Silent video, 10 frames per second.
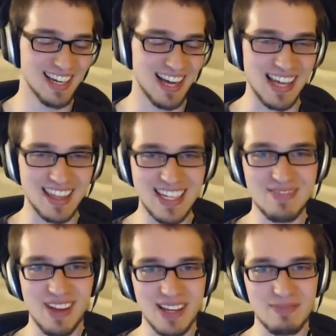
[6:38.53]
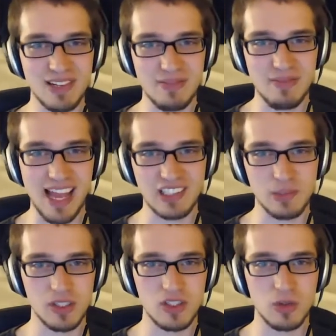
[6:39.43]
I think my computer may
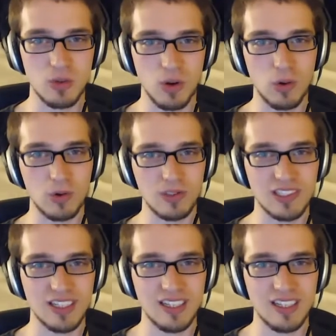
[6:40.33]
actually be too old